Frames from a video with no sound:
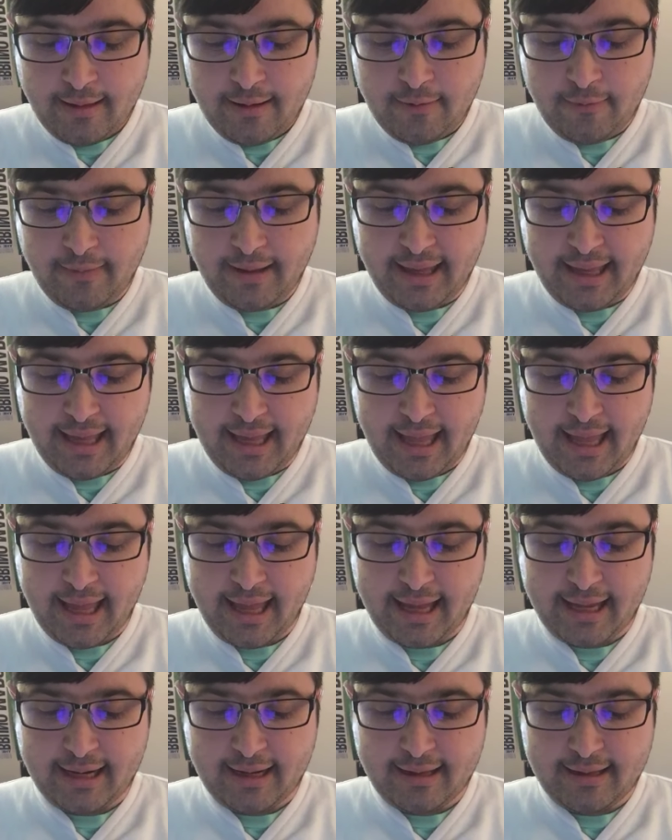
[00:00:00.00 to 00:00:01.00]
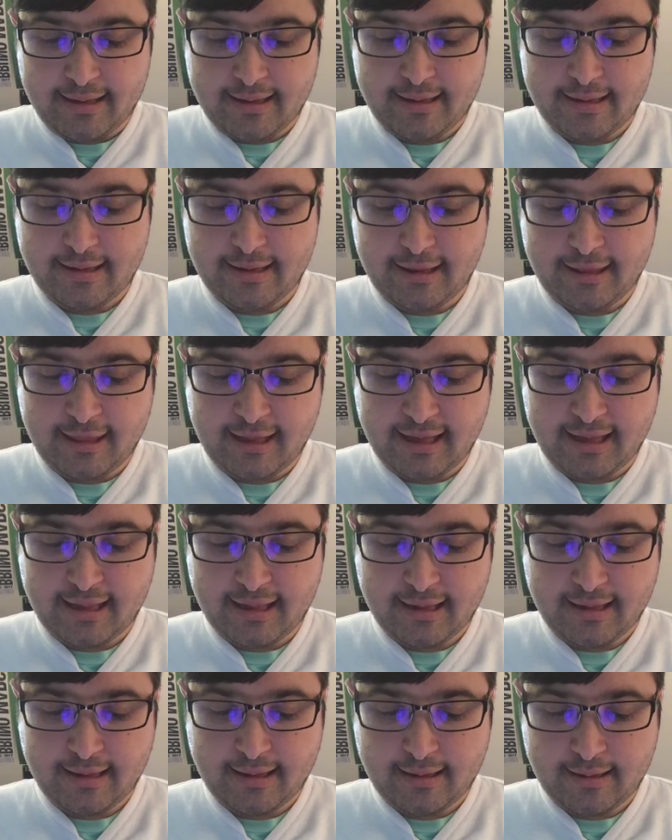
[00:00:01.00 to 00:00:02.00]
We had this
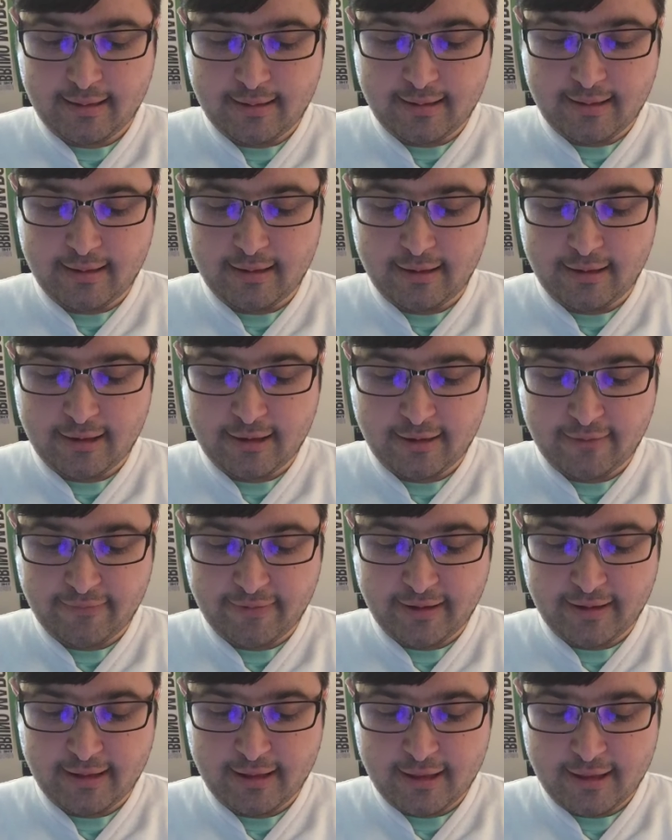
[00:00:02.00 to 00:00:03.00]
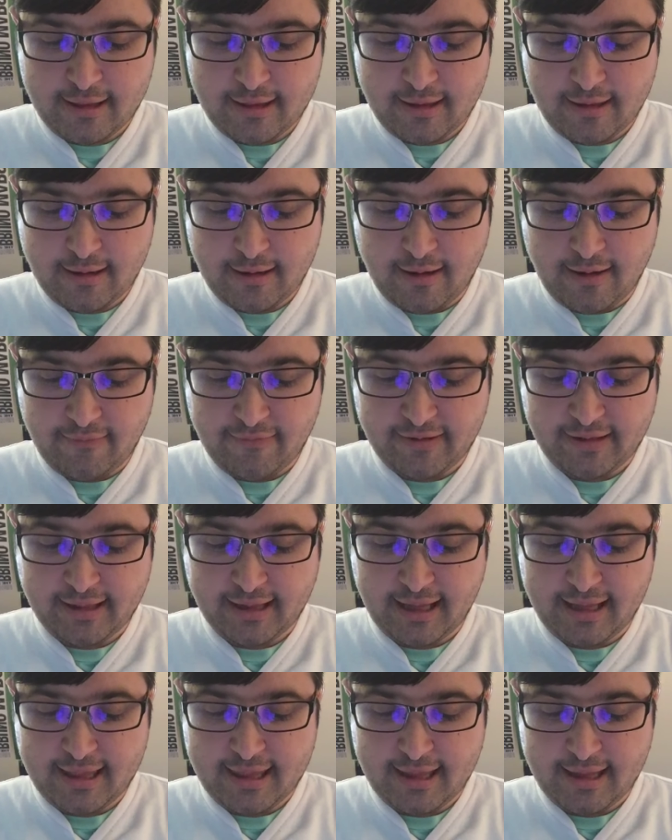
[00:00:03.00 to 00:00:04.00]
conservative
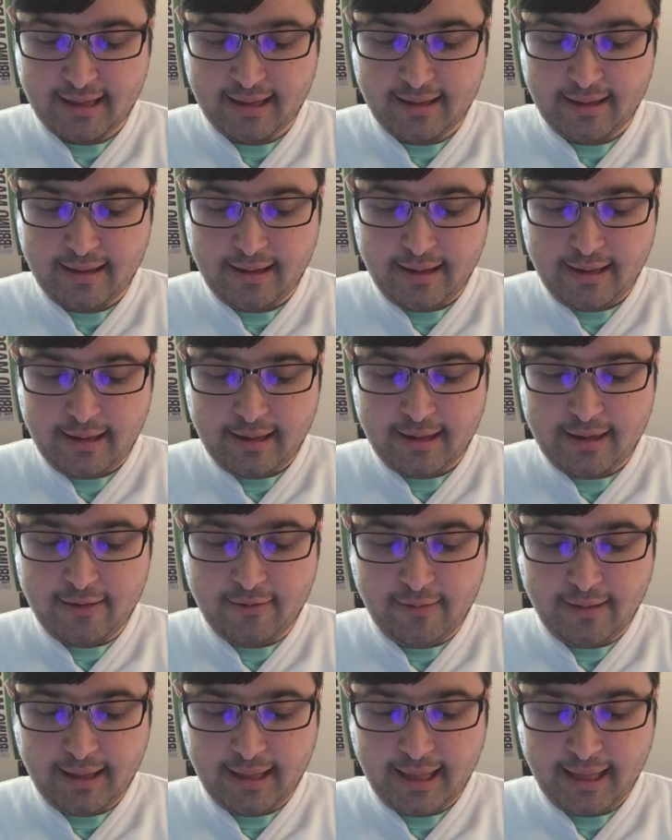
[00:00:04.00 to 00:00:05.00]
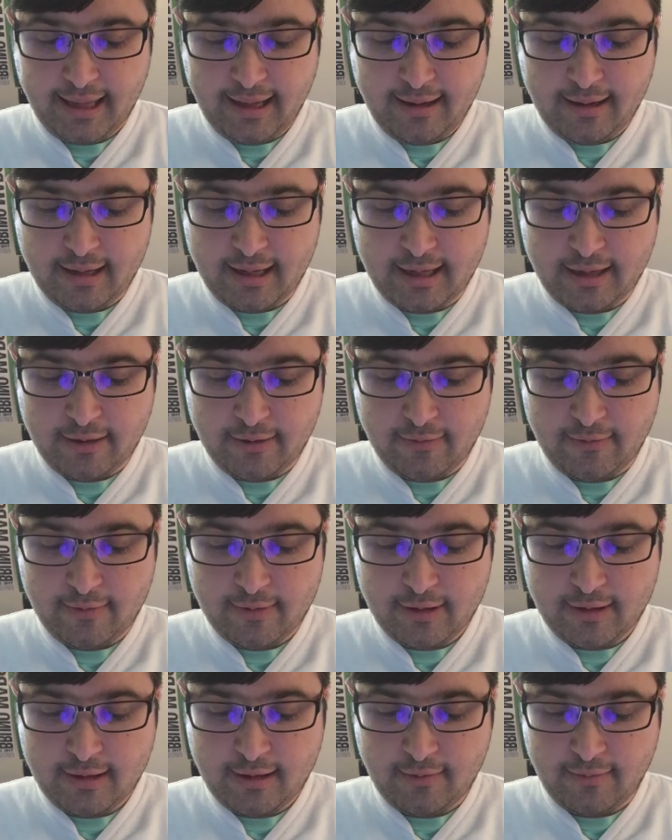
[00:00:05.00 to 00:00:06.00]
conversation. You can't go
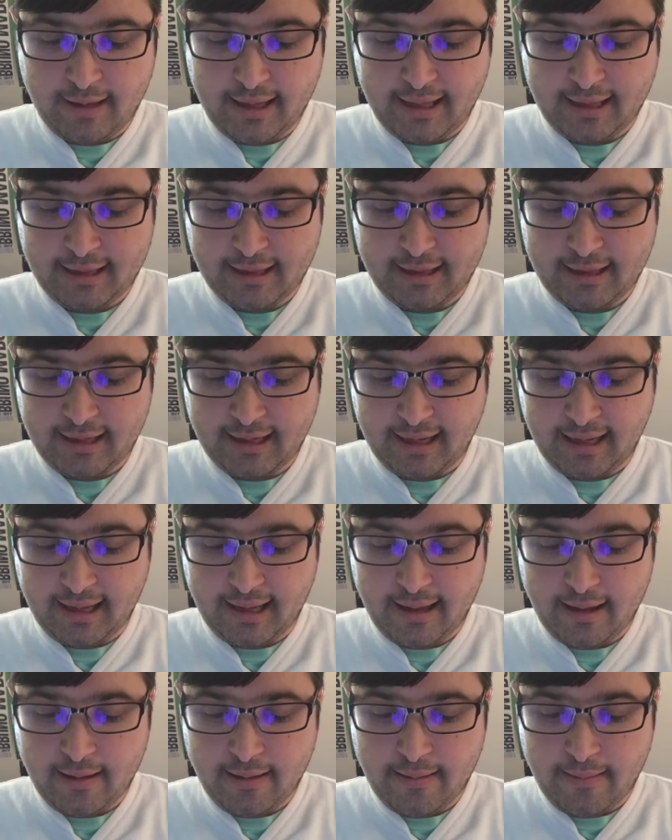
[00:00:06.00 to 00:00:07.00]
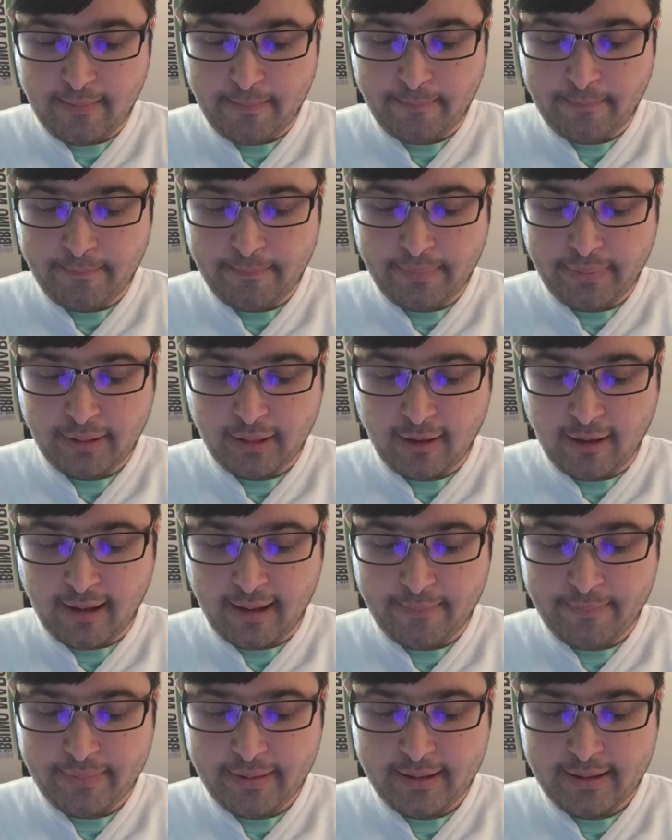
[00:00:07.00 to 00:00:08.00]
to a city,
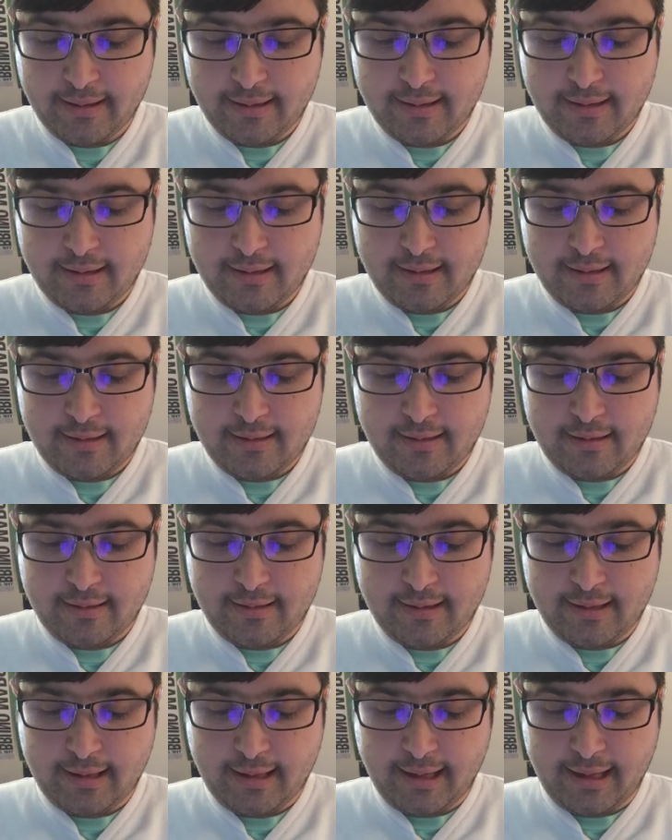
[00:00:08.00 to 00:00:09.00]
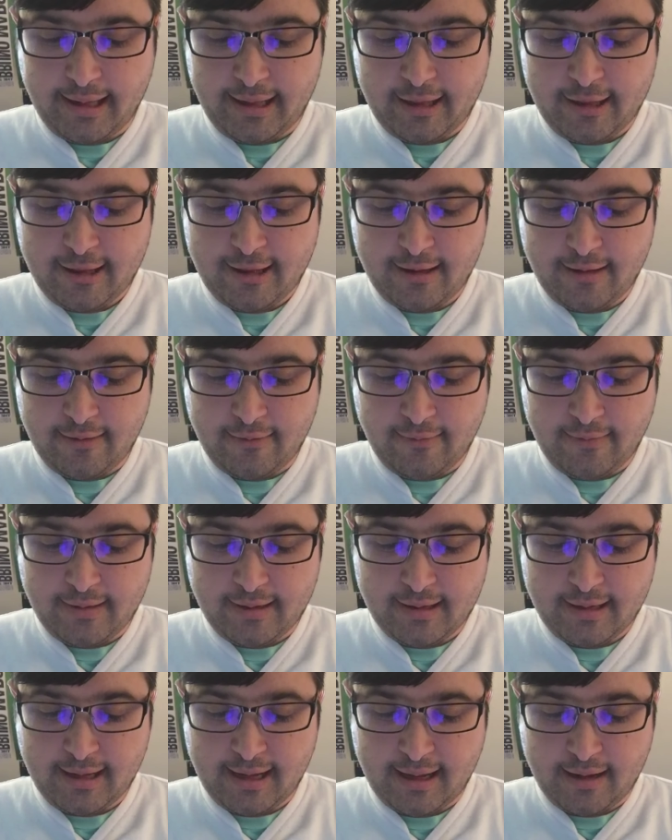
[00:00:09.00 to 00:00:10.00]
plop a show
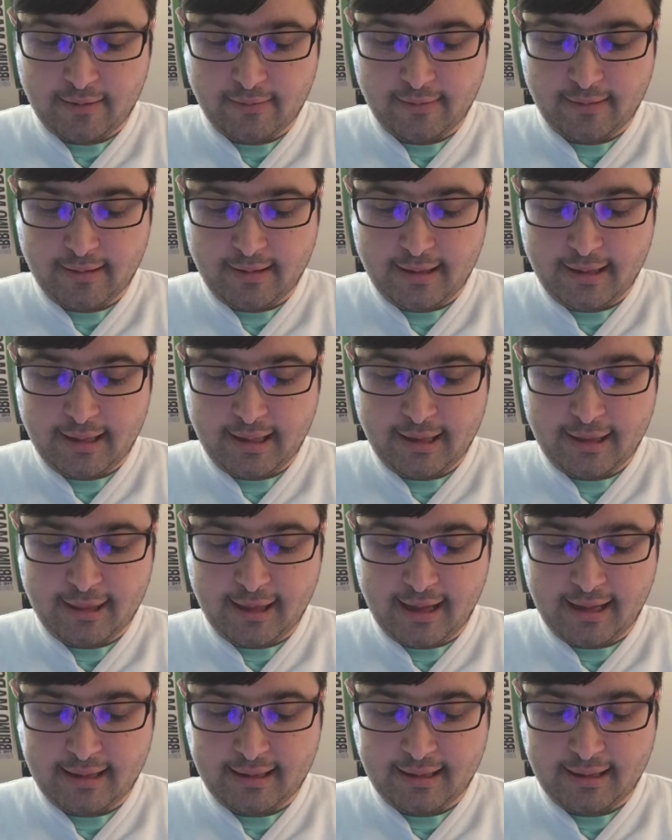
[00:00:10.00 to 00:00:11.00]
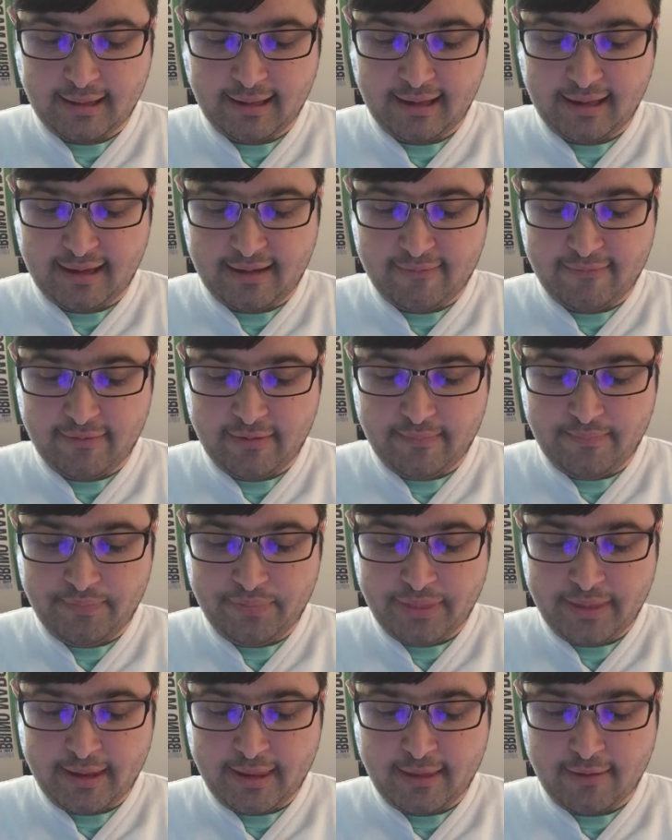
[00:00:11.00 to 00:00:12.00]
down, and then leave,
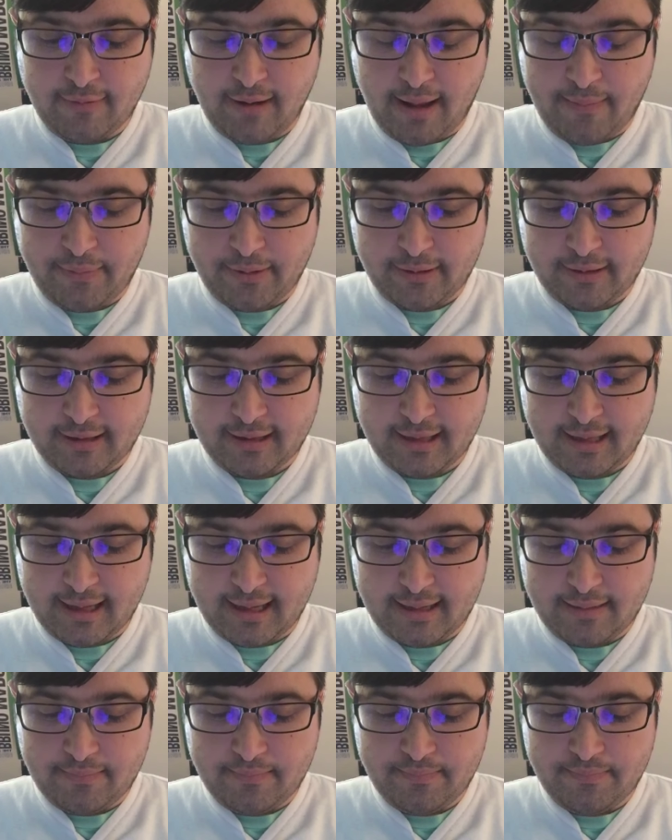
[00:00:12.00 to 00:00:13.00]
the rapper said.